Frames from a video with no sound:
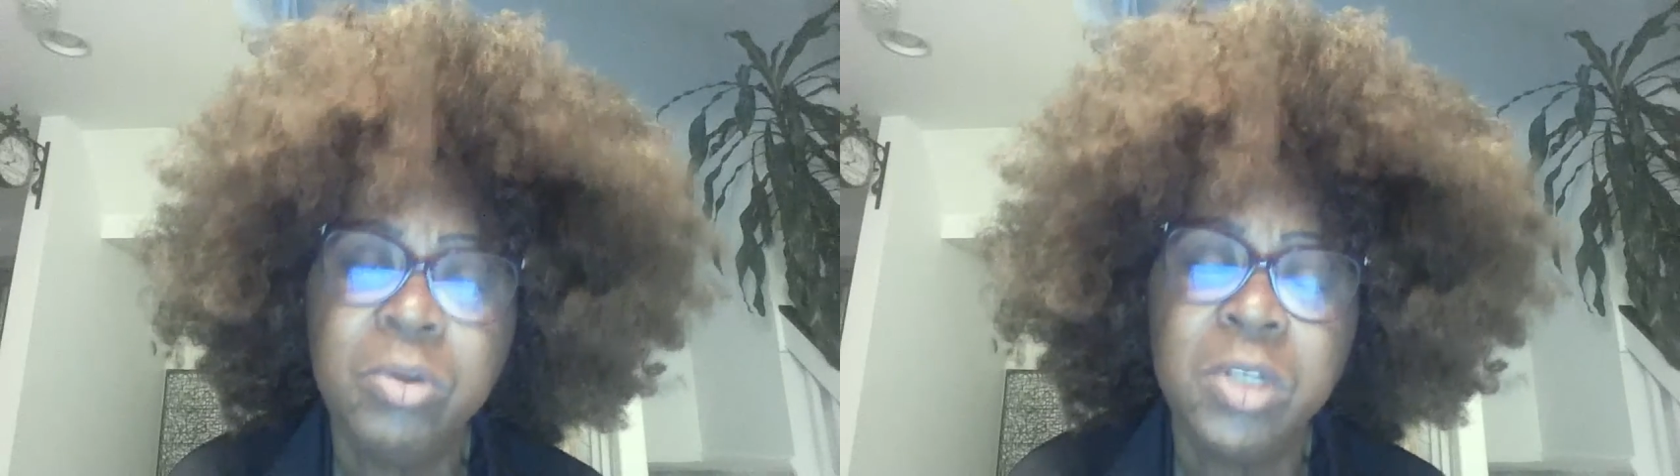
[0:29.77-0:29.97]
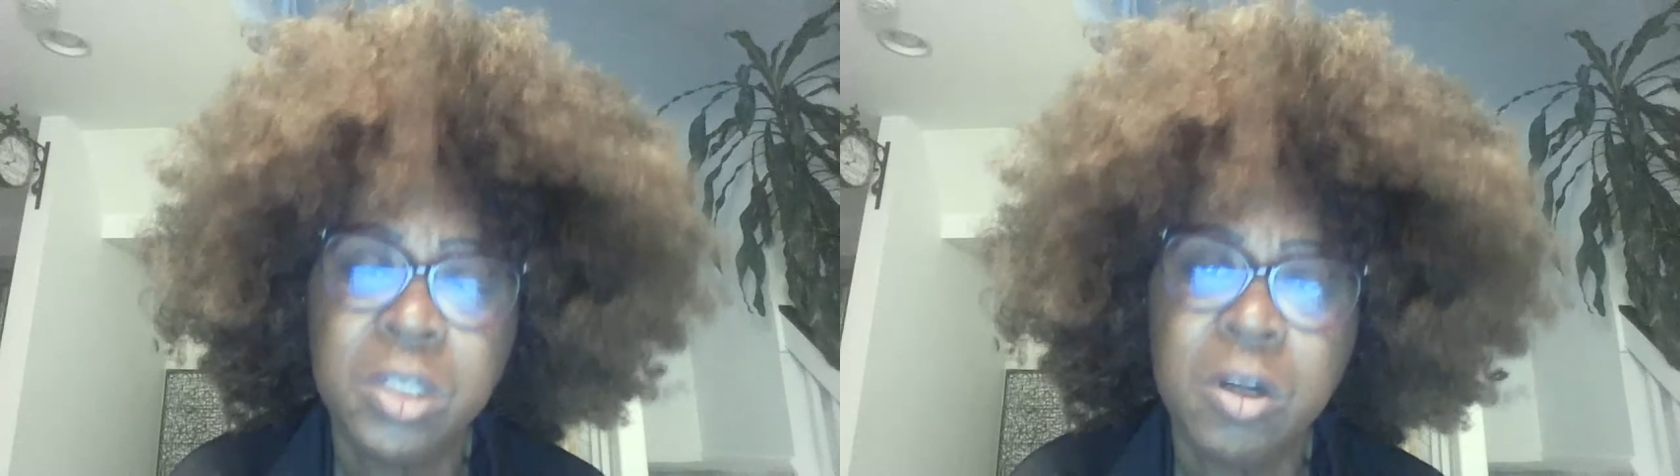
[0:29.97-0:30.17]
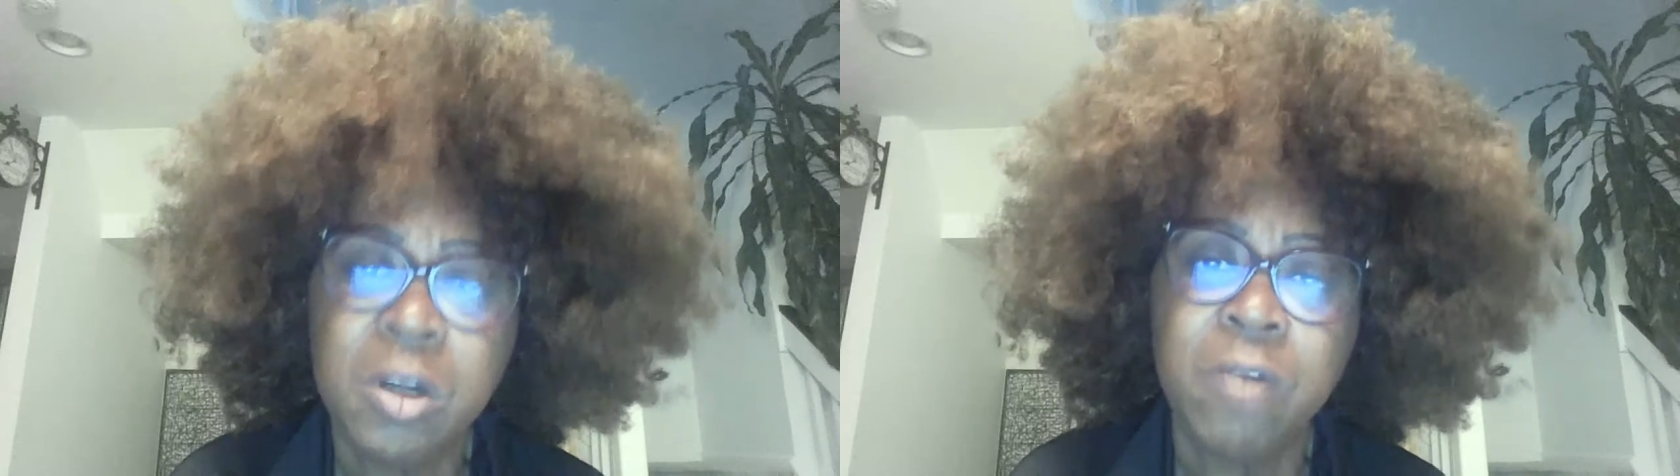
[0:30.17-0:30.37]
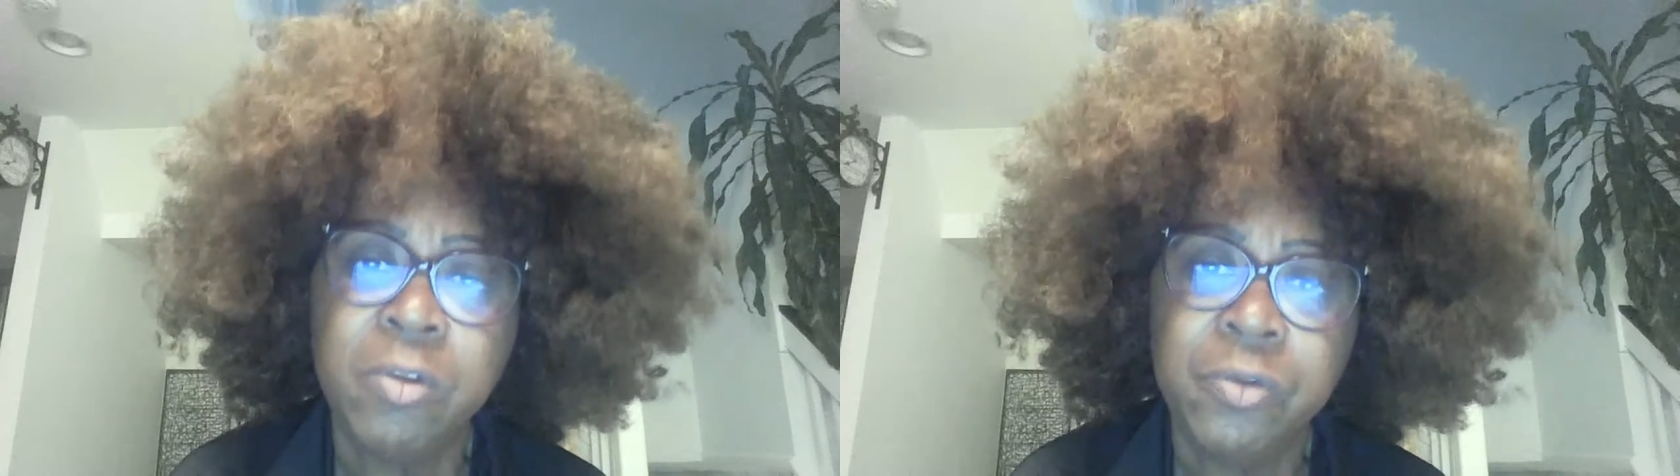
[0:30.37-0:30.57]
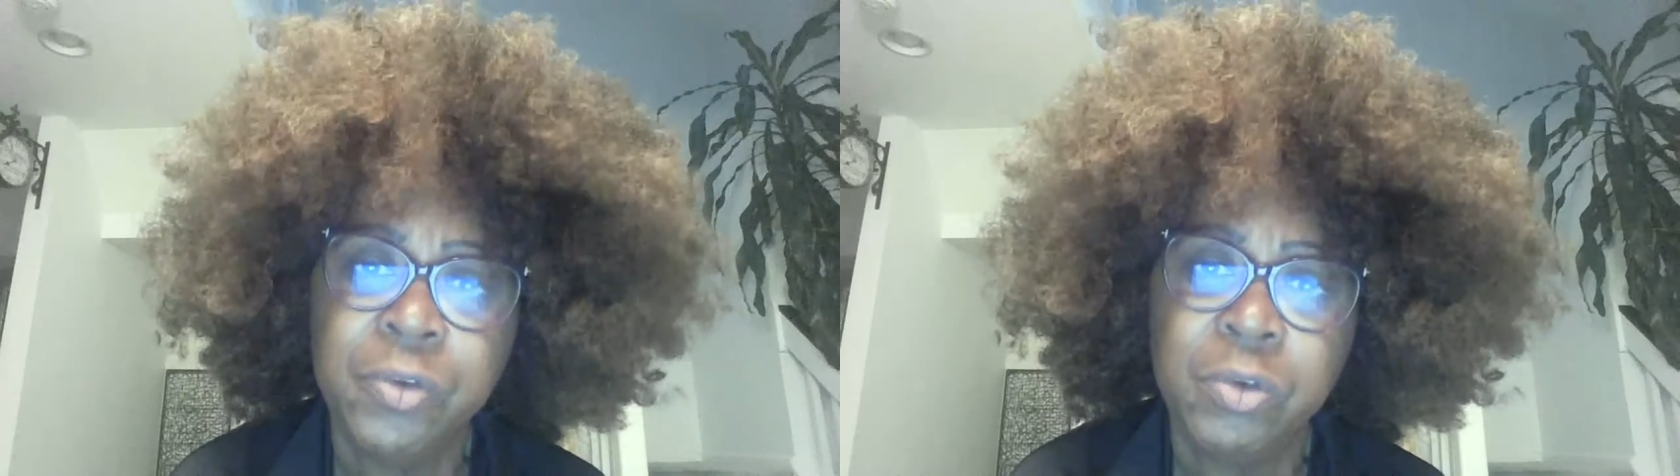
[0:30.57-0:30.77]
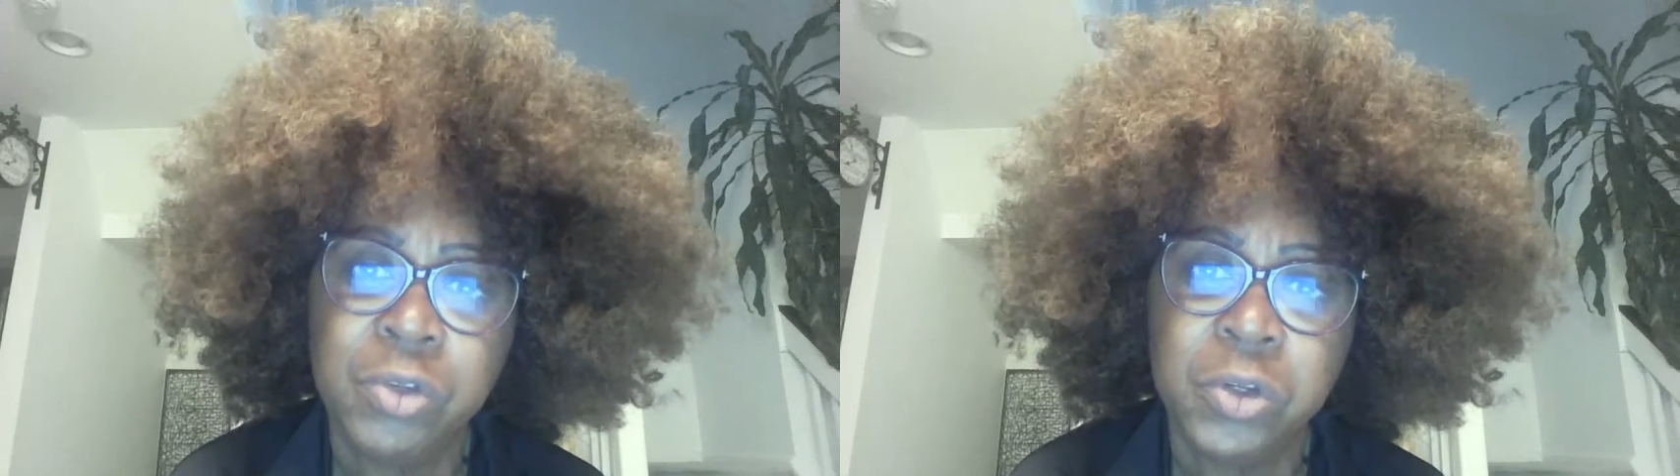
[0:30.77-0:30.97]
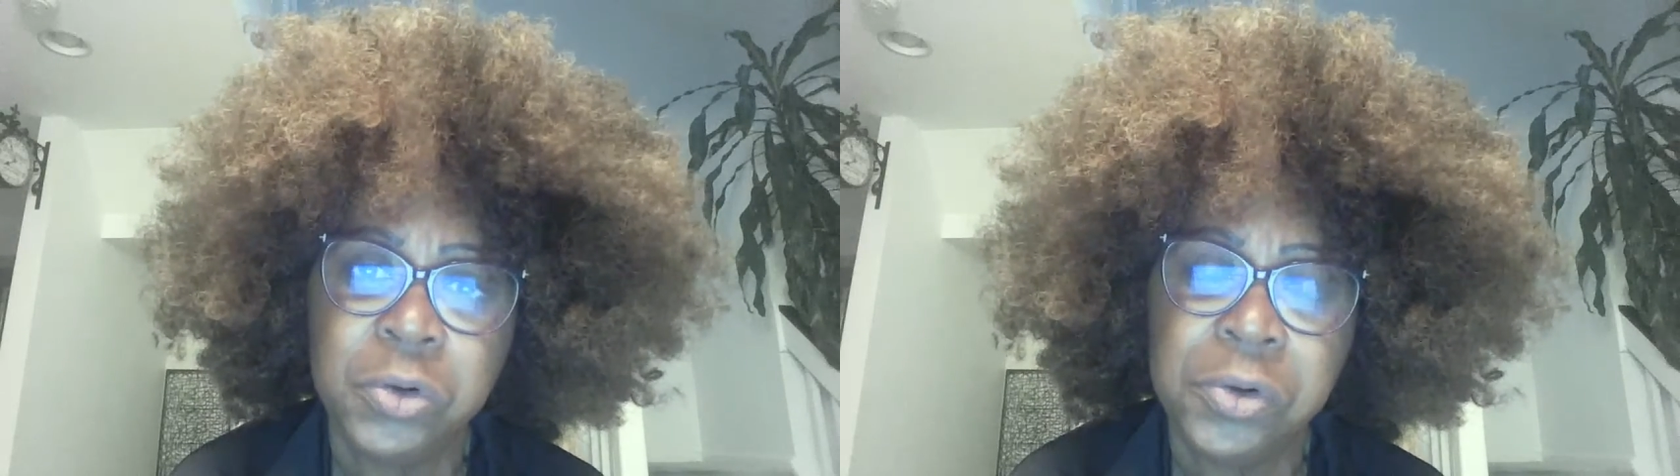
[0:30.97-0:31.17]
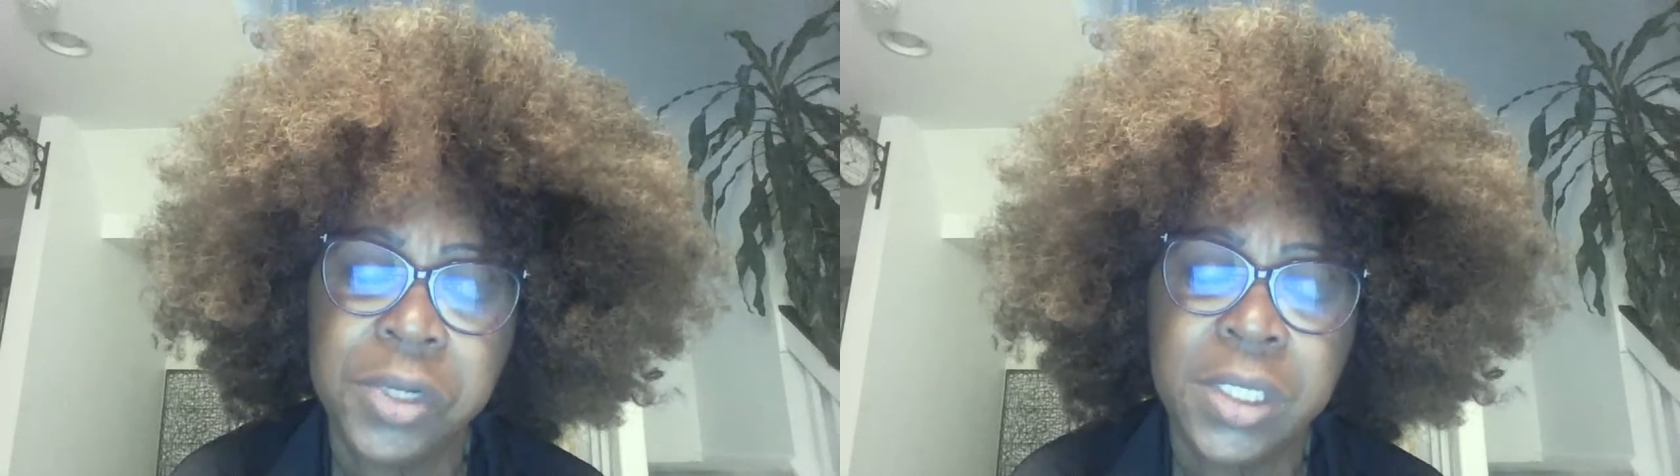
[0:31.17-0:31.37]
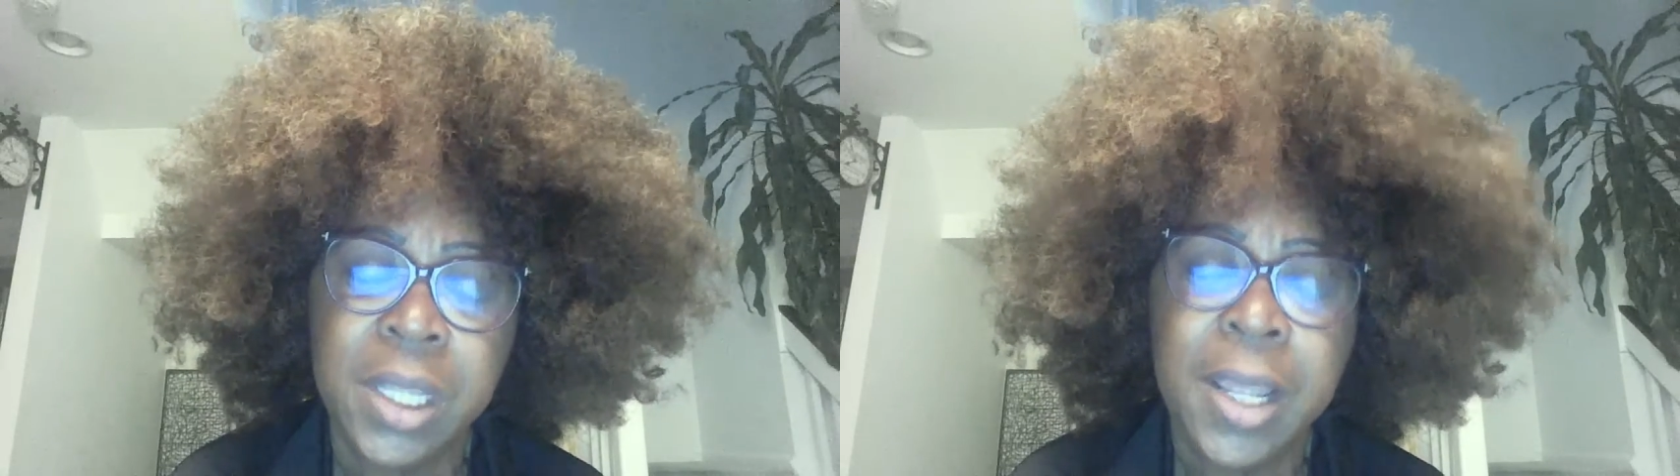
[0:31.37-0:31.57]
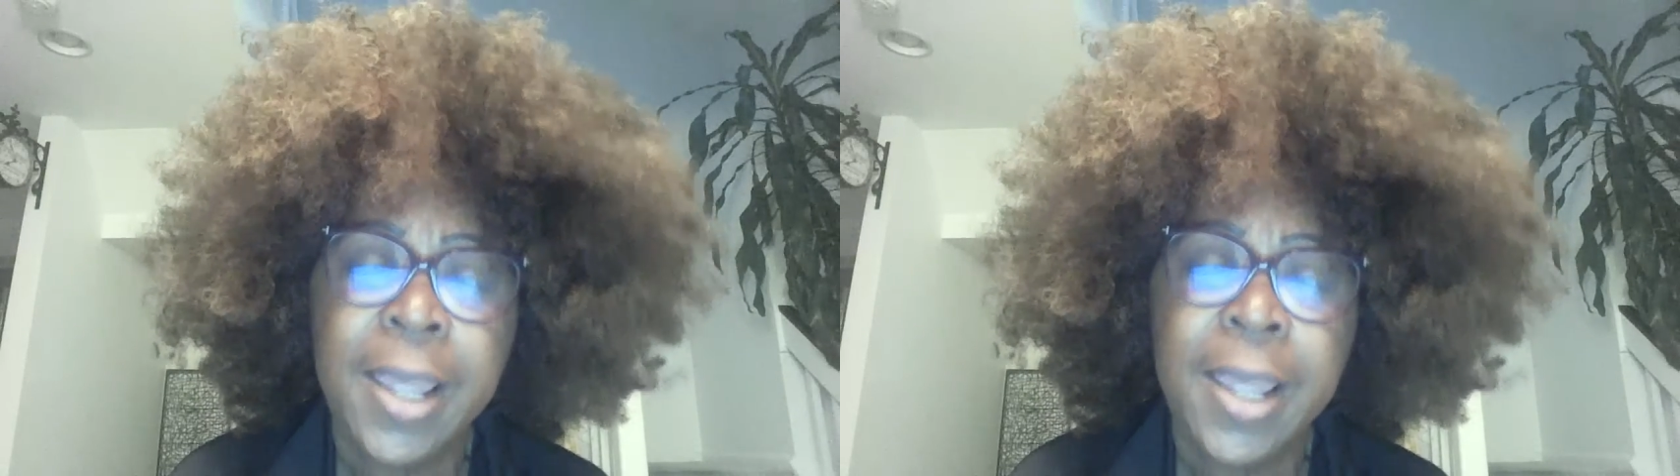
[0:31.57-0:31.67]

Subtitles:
discover food stories.